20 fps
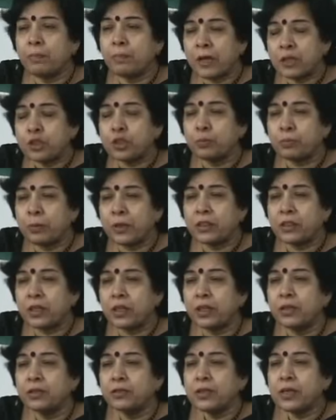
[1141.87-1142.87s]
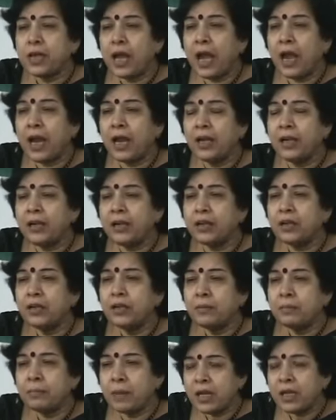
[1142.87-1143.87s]
Pashupati and
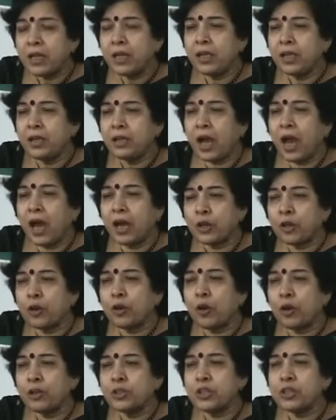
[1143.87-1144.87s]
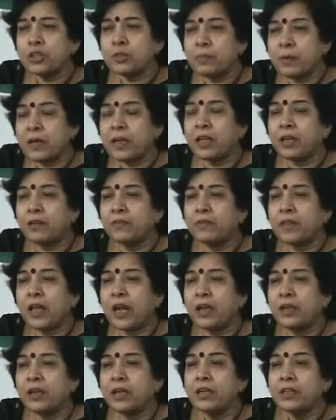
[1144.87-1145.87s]
many archaeologists believe
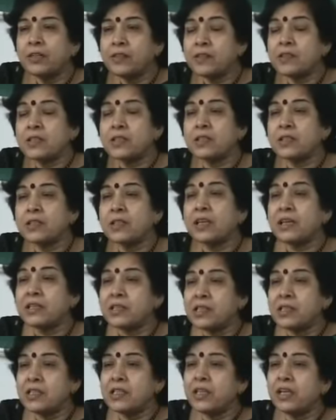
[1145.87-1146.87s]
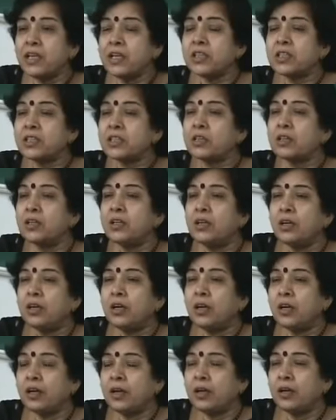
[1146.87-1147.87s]
that this is the earliest
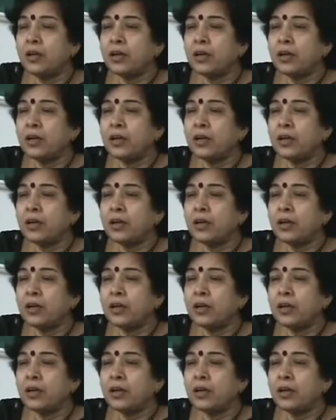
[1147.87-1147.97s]
uh,